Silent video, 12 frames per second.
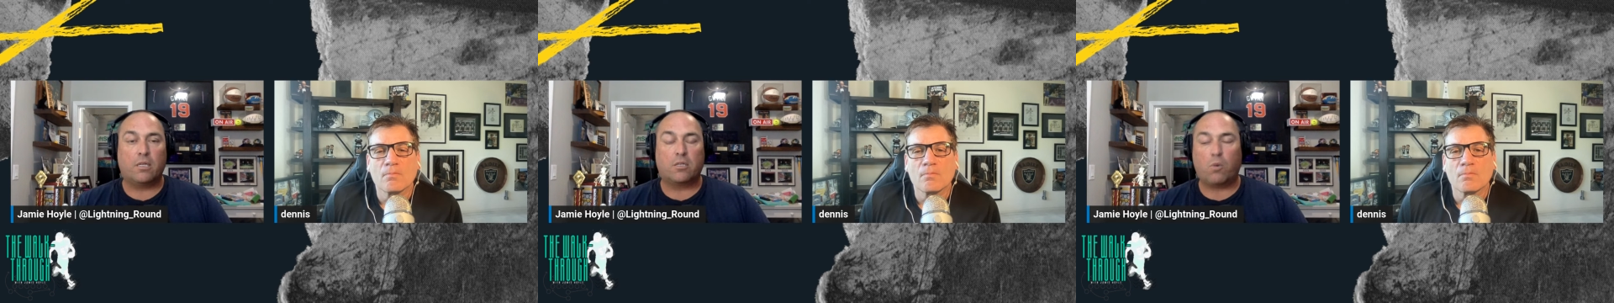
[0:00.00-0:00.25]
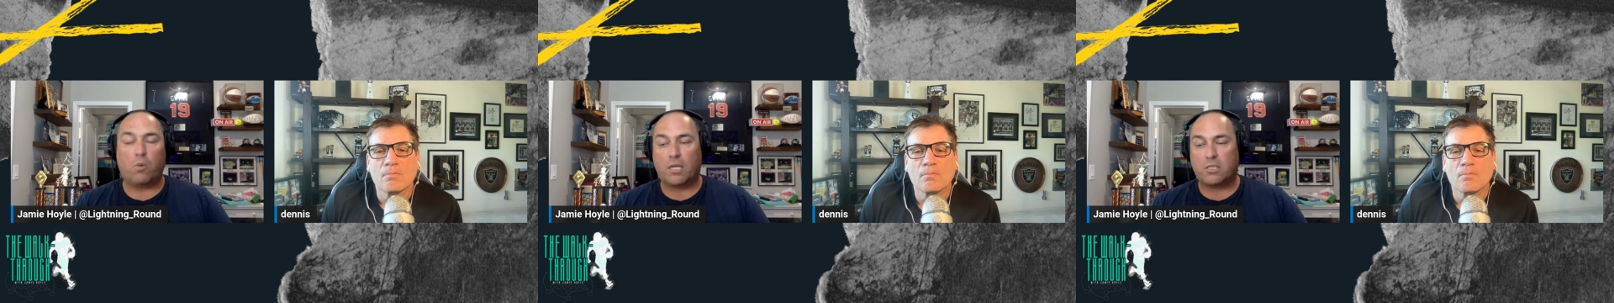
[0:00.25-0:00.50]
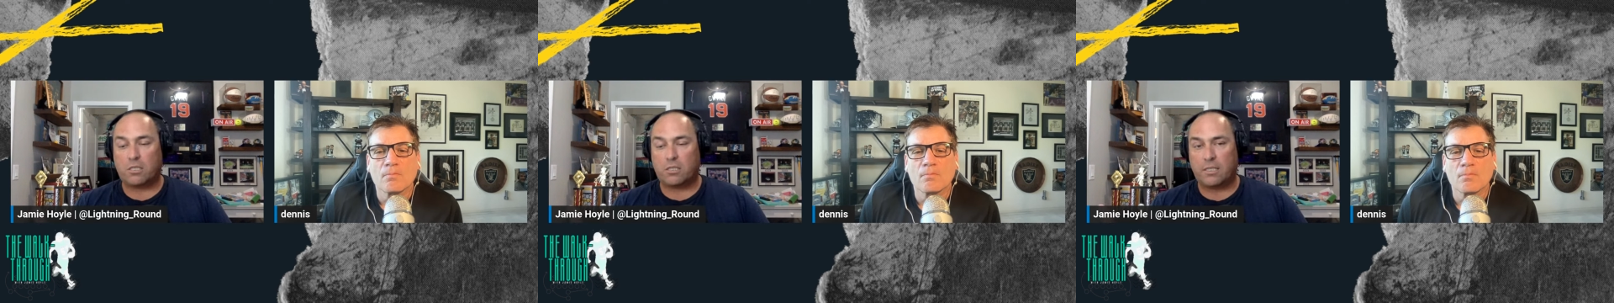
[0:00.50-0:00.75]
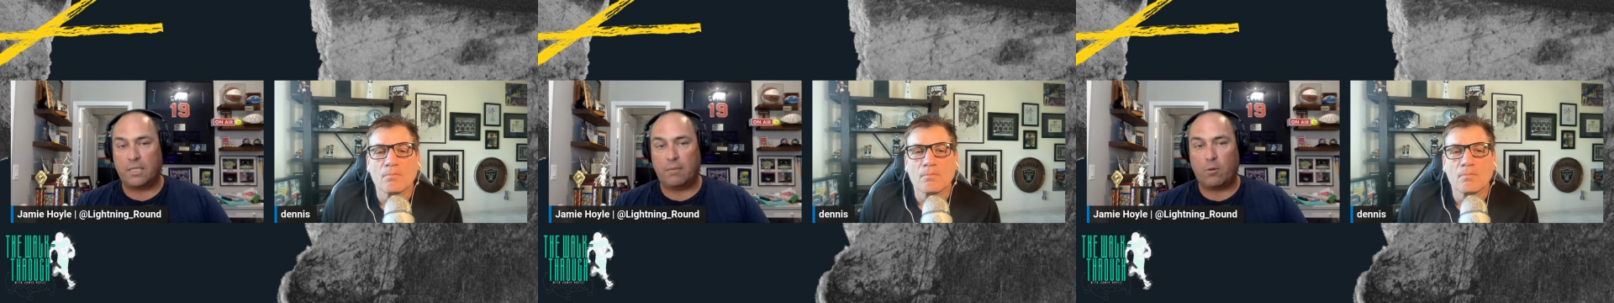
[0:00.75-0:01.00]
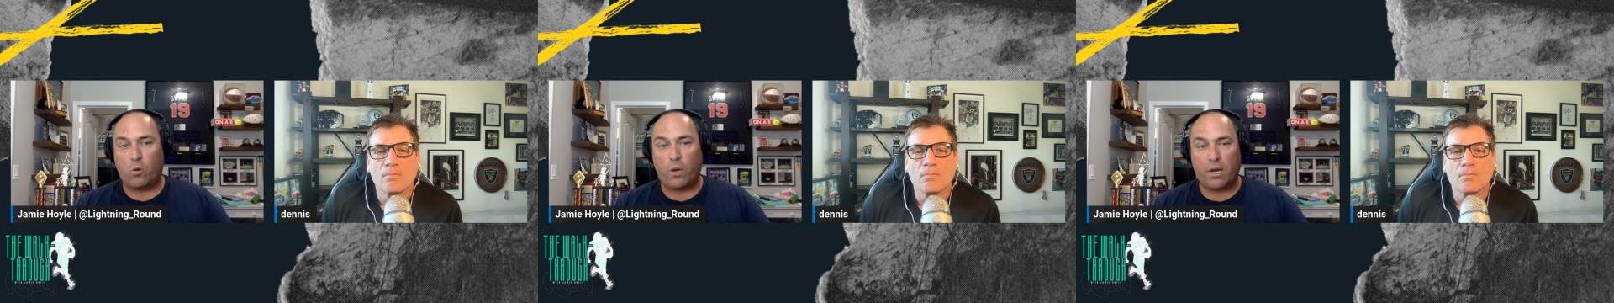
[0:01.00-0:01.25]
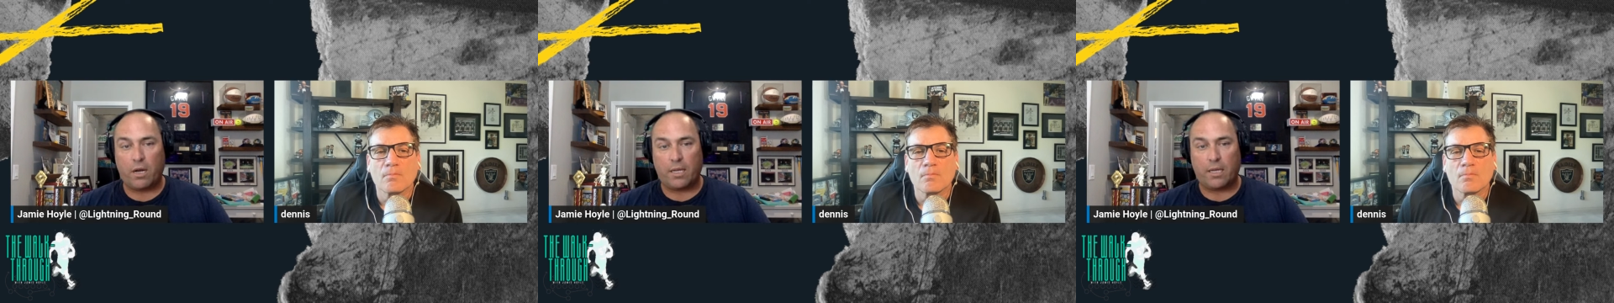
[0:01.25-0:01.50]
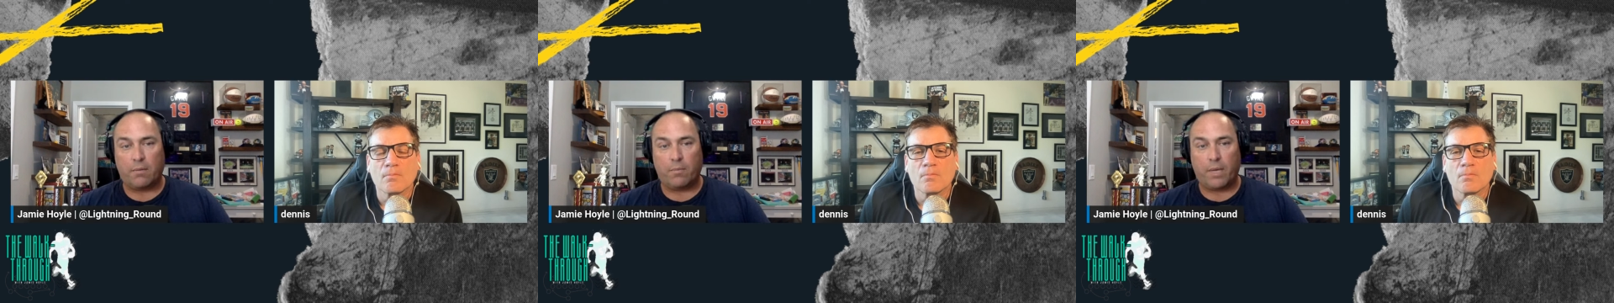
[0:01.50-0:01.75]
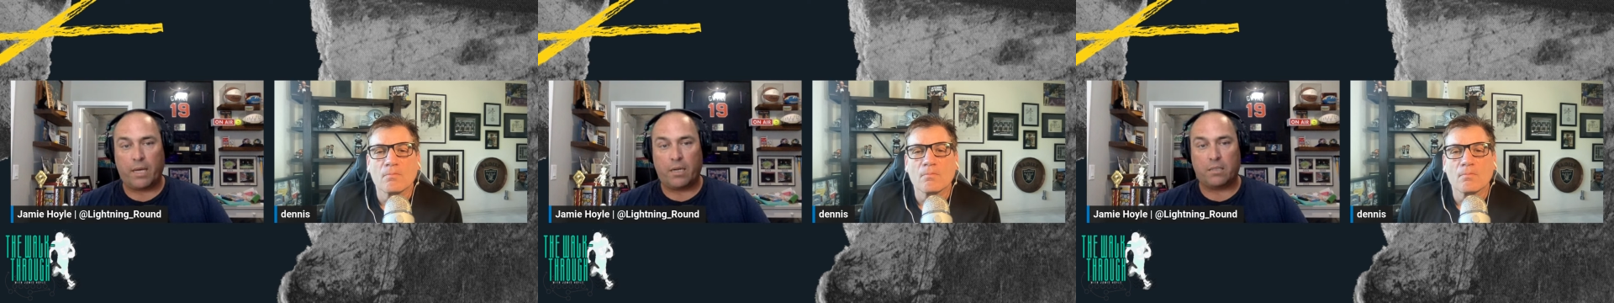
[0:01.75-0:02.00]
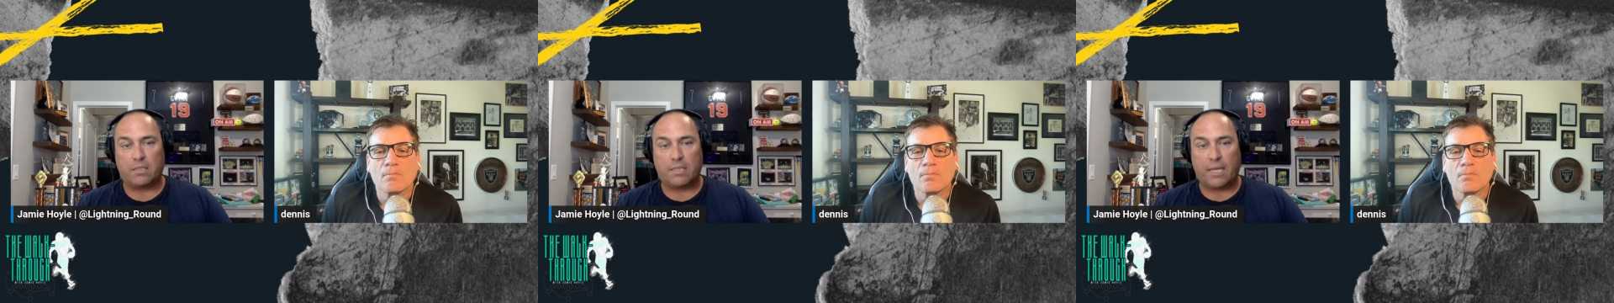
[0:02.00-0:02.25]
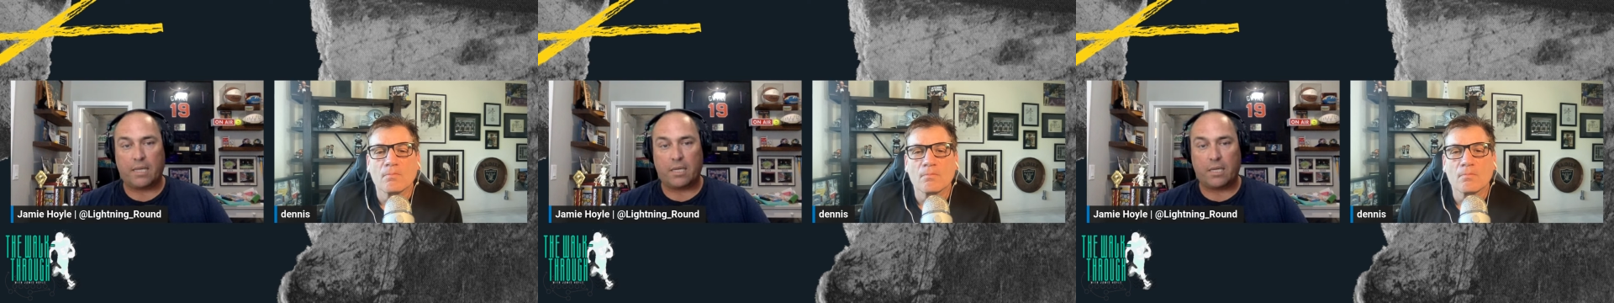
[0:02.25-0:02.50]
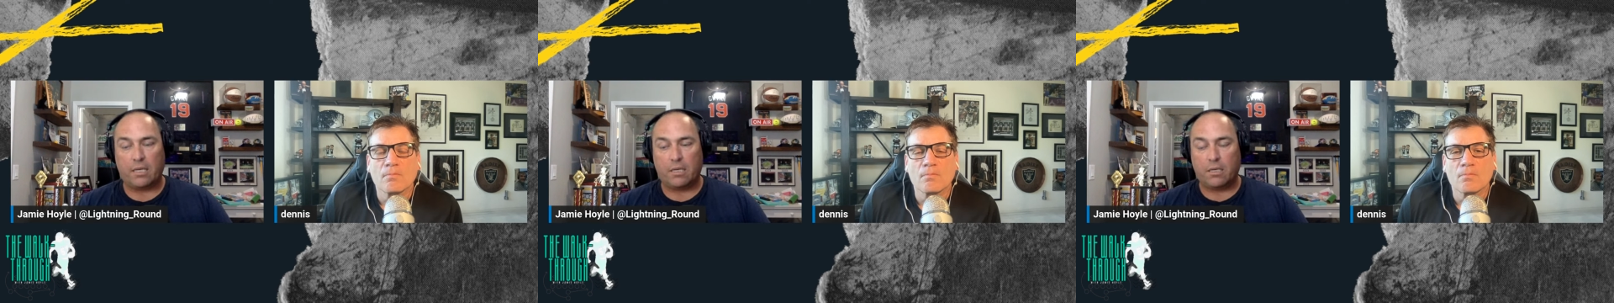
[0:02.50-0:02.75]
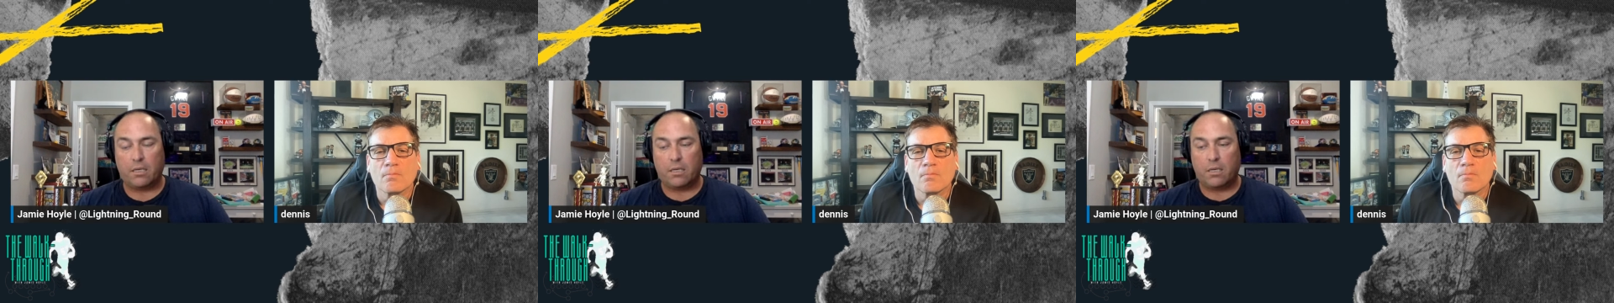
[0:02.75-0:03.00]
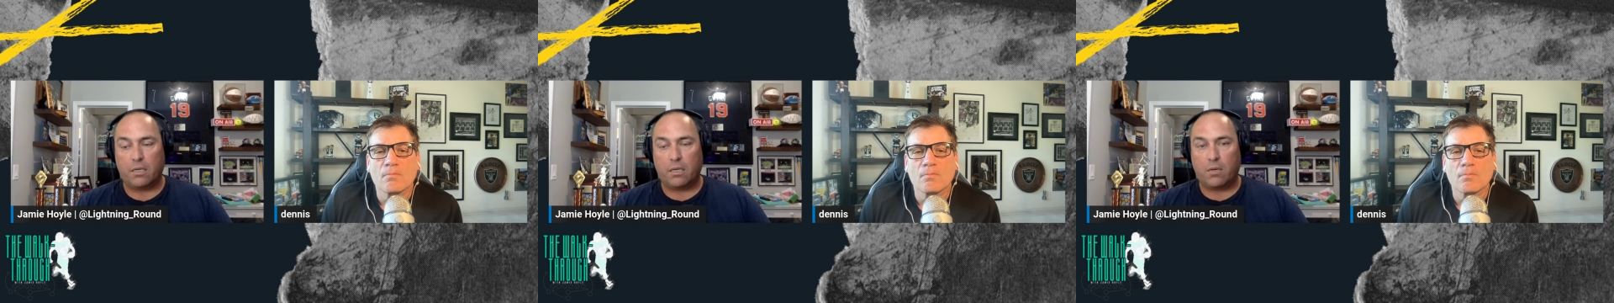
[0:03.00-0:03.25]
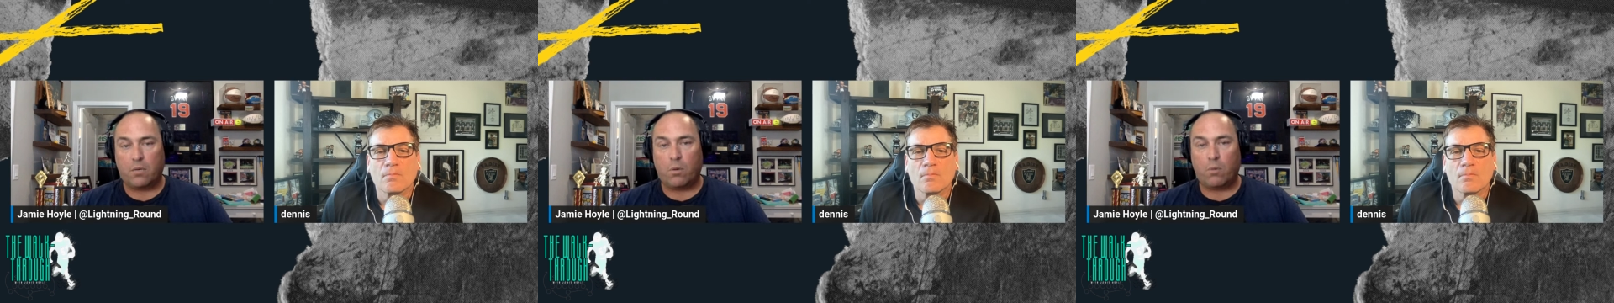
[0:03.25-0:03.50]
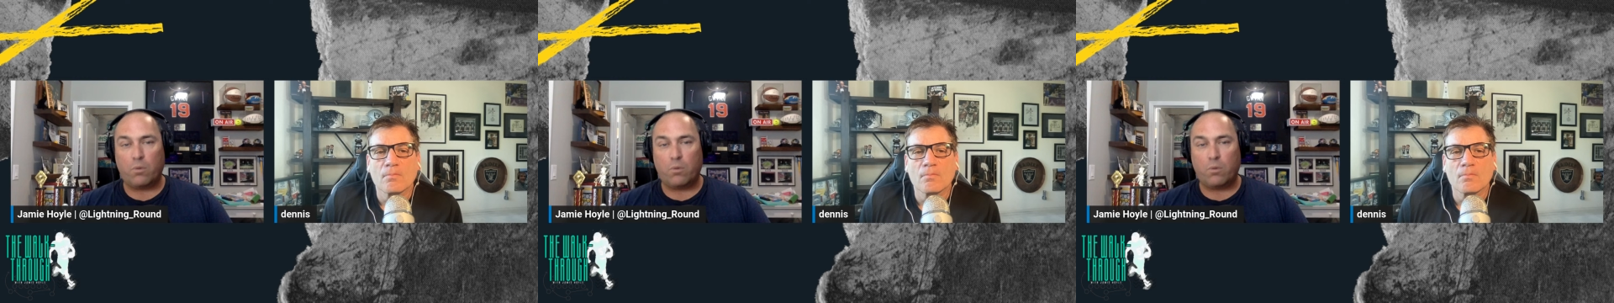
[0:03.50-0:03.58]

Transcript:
Speaker 1: to watch the team quit on him and on Staley. What